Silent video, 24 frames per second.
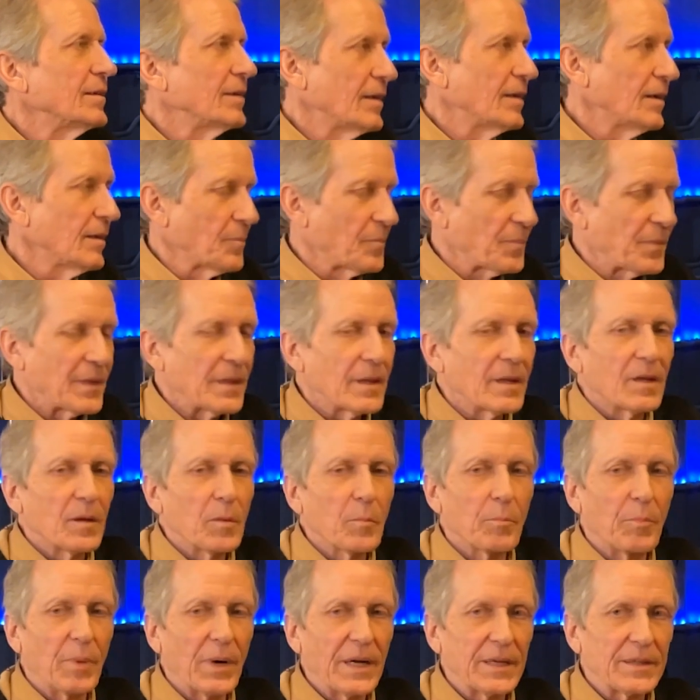Yeah.
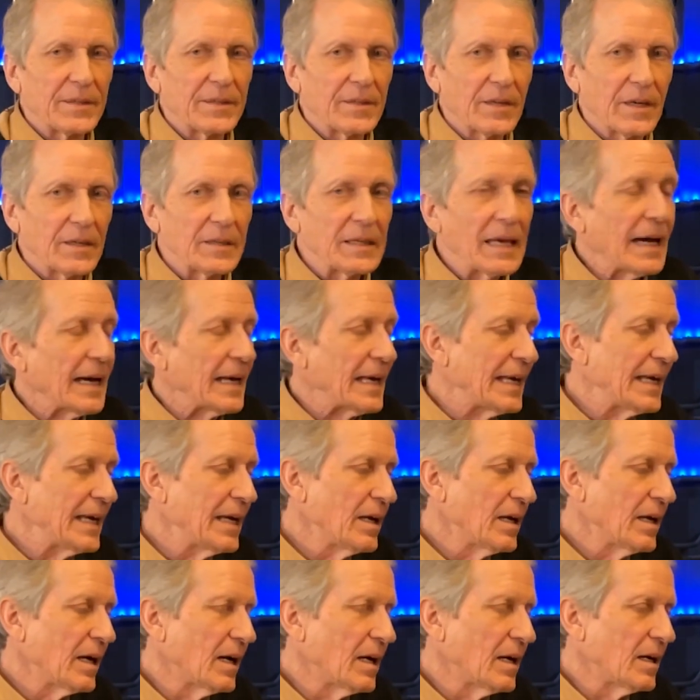But
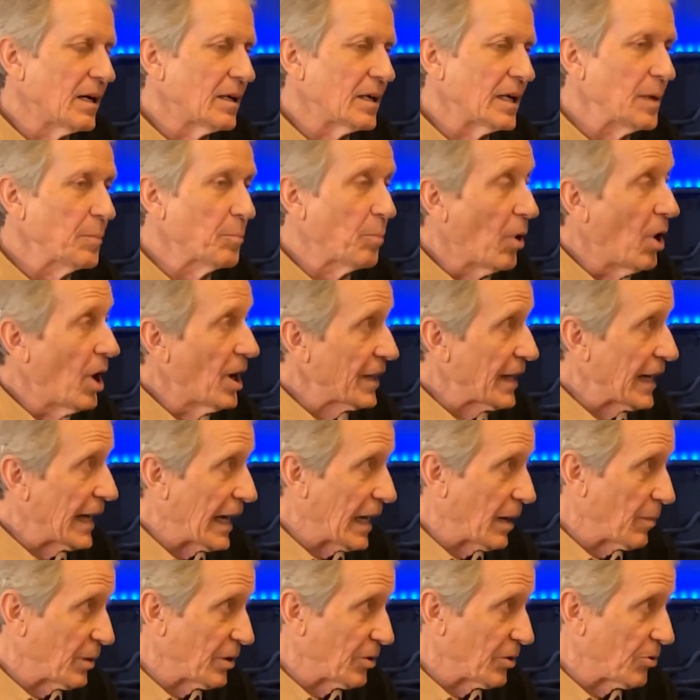he bought a
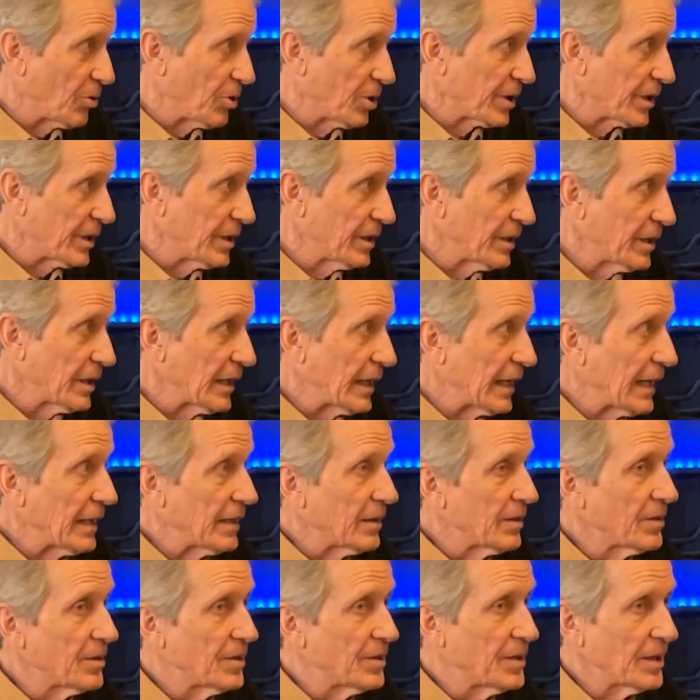Hammond organ
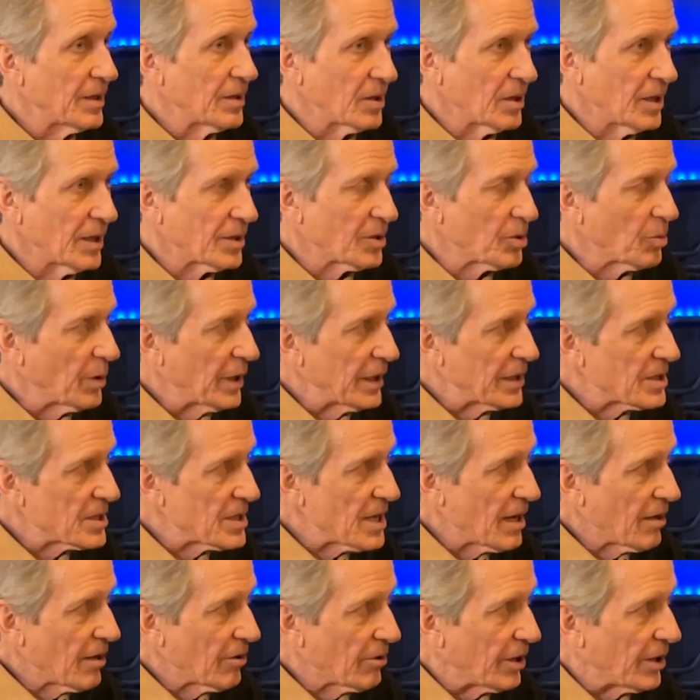and didn't like the way it
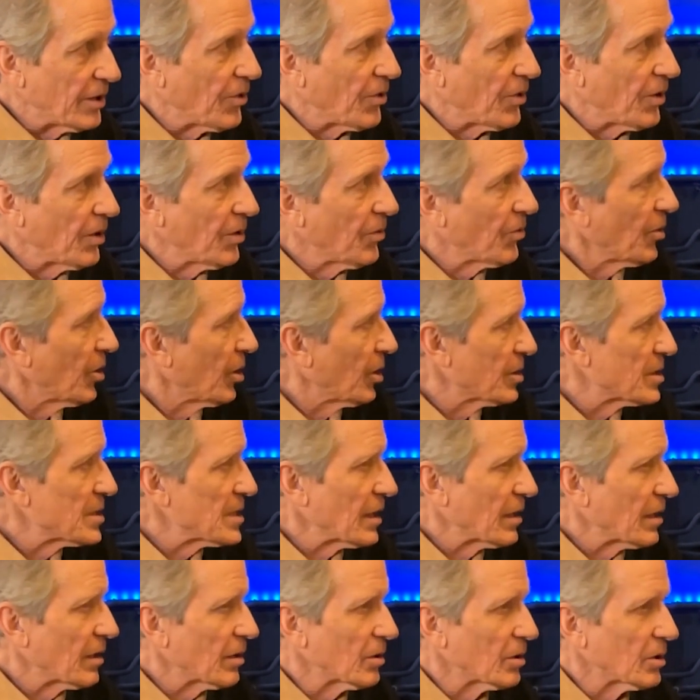sounded. He thought it
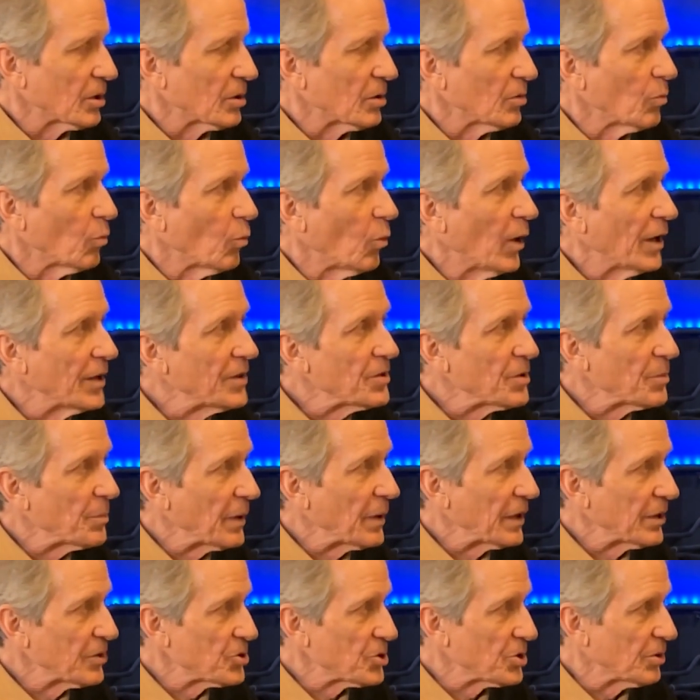sounded a little
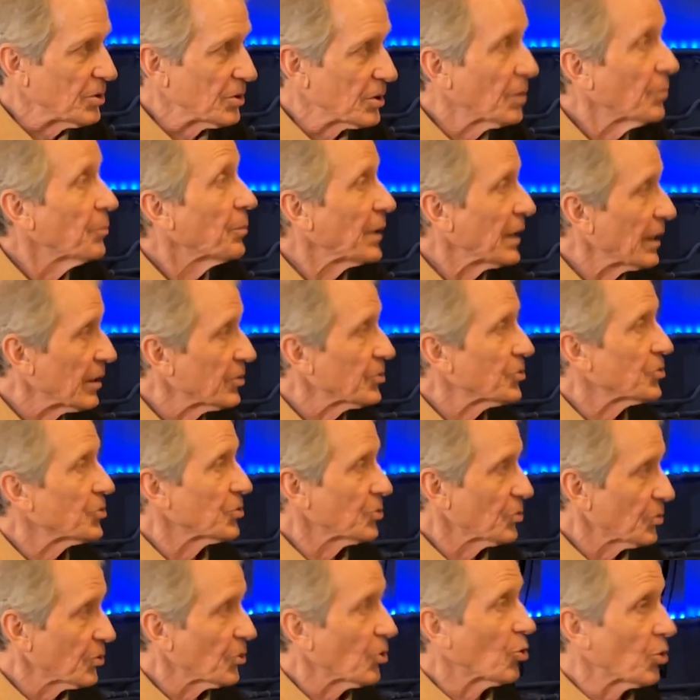one-dimensional compared to
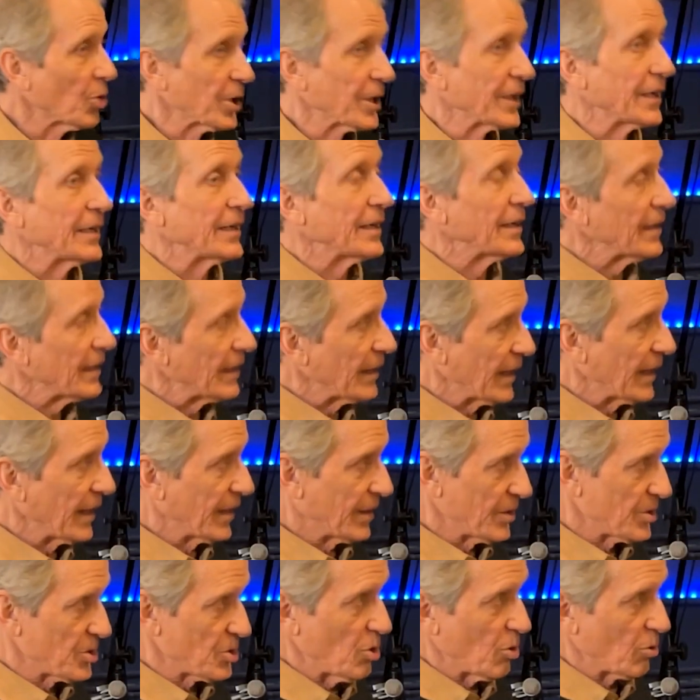the organ at
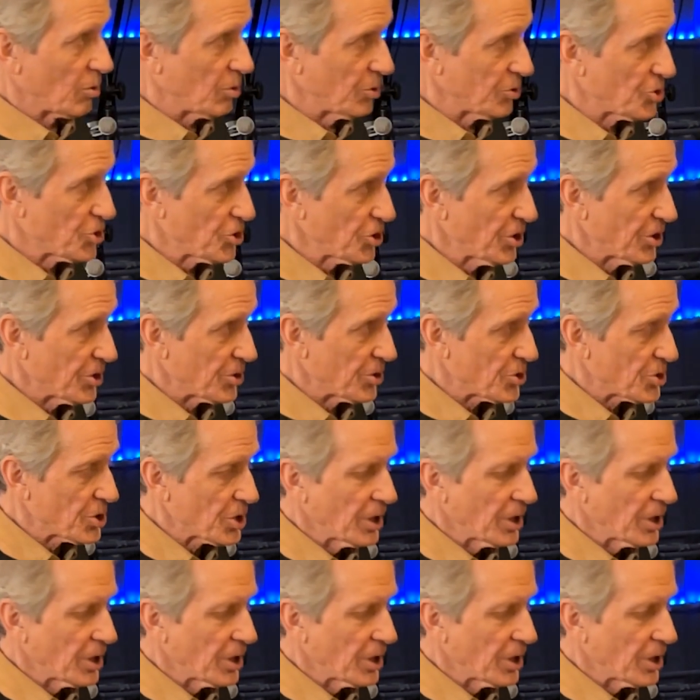his local church.